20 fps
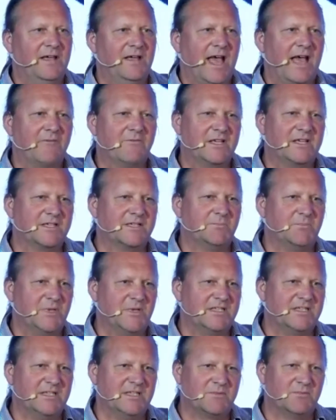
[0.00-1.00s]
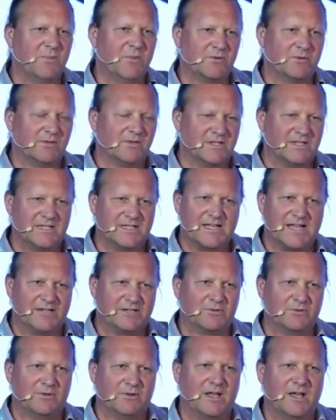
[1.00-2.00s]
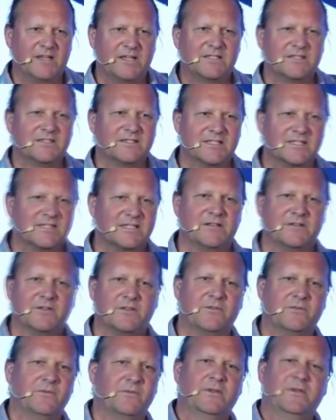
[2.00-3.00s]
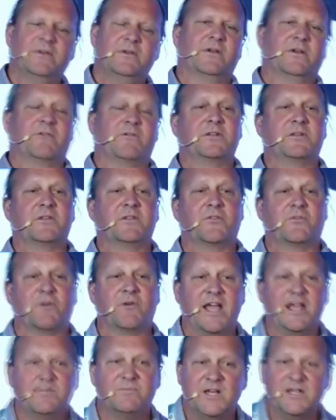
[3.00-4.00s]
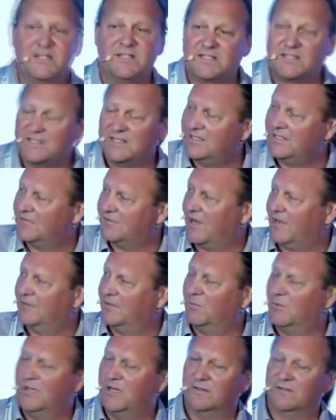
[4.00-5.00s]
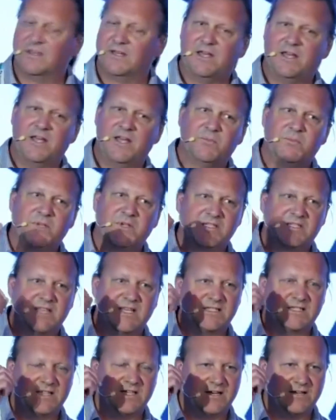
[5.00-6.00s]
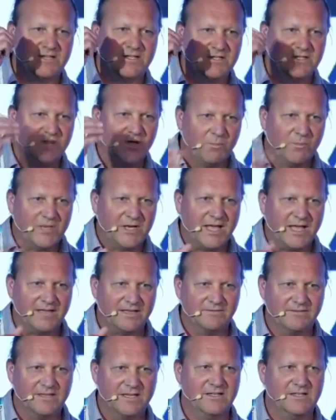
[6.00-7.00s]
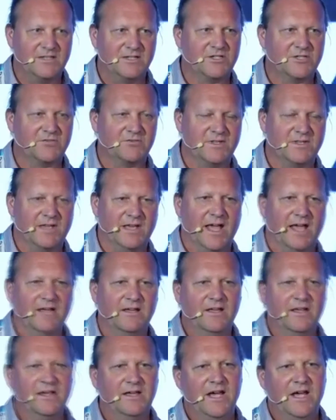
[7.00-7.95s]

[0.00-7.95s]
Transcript: having its business model and its actual licenses are under threat in many cities around the world because they're starting to dominate the industry there.